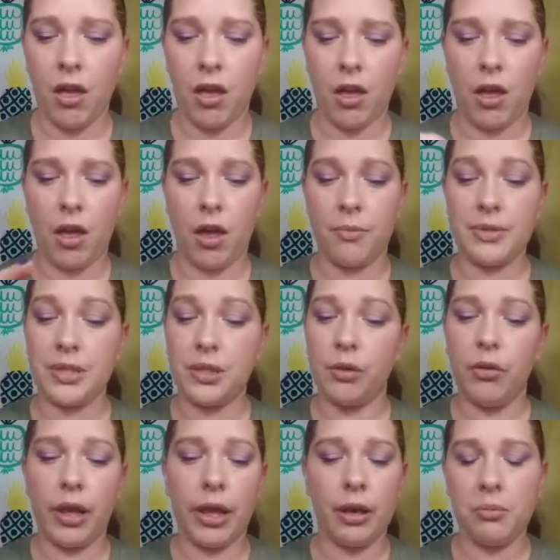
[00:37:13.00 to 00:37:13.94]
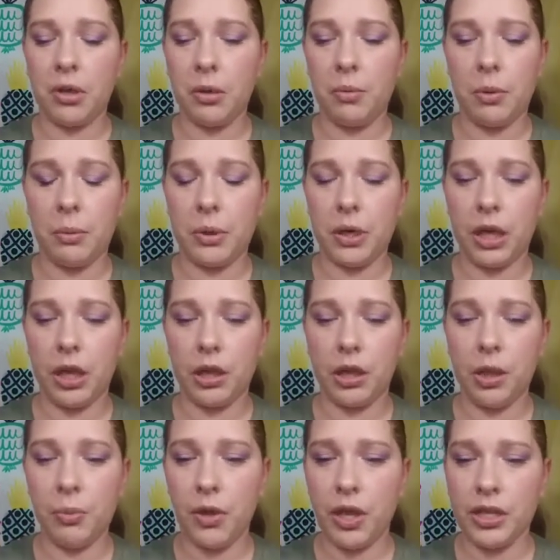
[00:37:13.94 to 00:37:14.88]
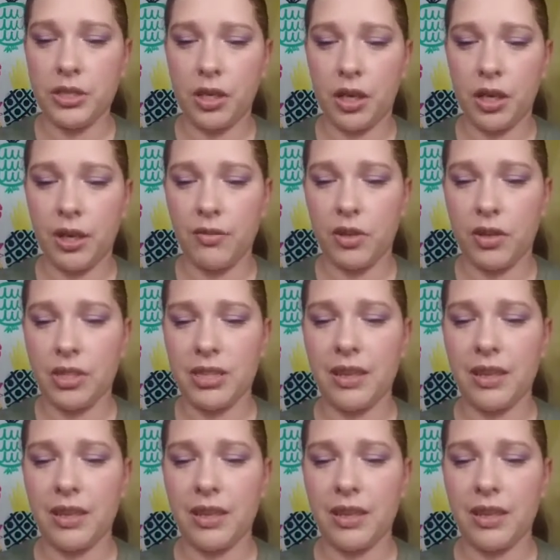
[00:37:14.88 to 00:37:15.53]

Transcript: I'm so glad I'm going to be putting a lip gloss on after this.